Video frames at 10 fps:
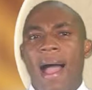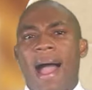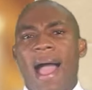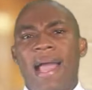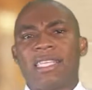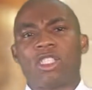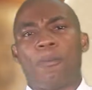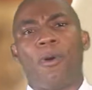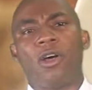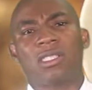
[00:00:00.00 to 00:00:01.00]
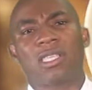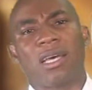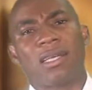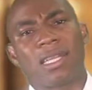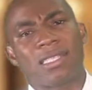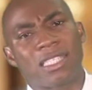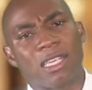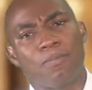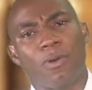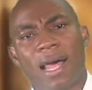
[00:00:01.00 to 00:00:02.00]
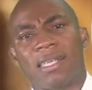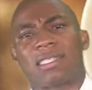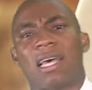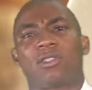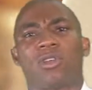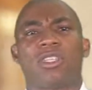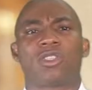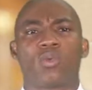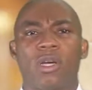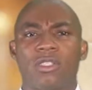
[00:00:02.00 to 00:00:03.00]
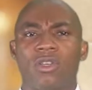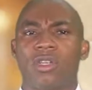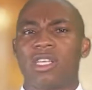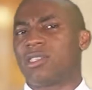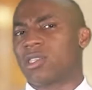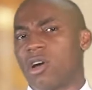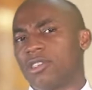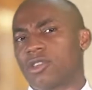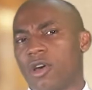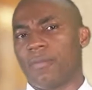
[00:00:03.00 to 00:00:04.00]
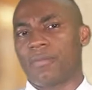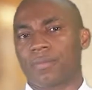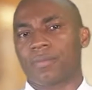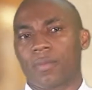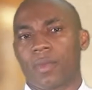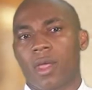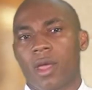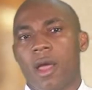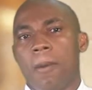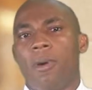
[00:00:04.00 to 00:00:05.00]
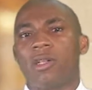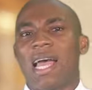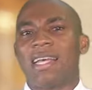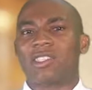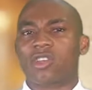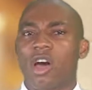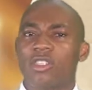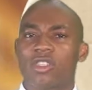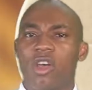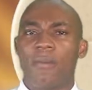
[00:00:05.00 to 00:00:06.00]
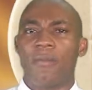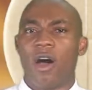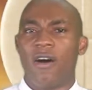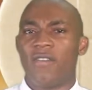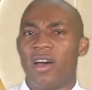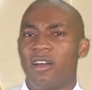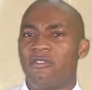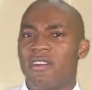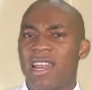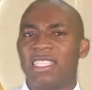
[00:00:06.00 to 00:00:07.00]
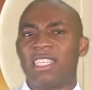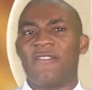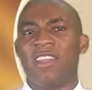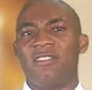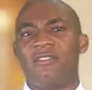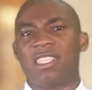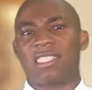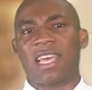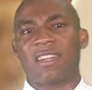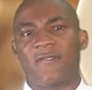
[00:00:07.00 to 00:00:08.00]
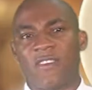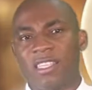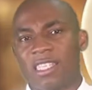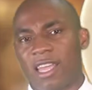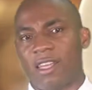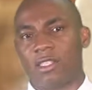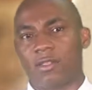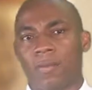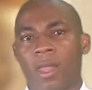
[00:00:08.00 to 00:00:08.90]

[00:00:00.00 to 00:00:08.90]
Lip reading: I suppose the simple answer to this question is custom. But as custom of a relatively recent vintage,